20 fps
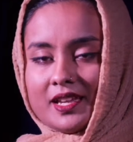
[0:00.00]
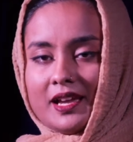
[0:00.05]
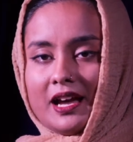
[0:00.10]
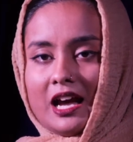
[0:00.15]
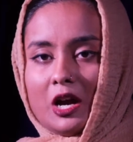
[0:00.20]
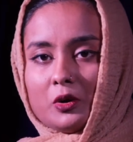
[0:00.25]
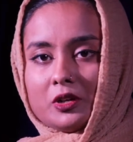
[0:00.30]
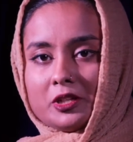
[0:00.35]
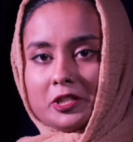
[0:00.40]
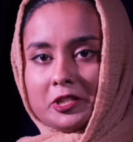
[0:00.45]

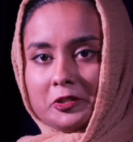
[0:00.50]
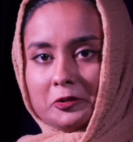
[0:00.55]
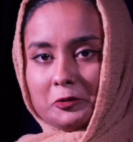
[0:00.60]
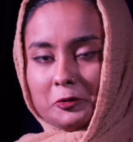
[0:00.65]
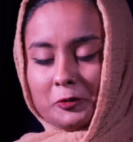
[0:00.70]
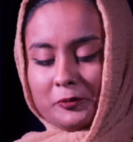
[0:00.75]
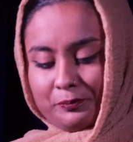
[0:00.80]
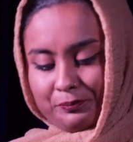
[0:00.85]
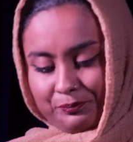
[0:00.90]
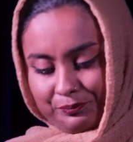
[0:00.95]
How are
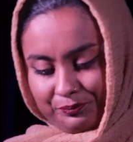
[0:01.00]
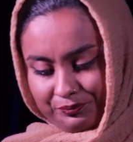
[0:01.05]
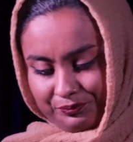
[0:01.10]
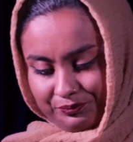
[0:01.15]
you?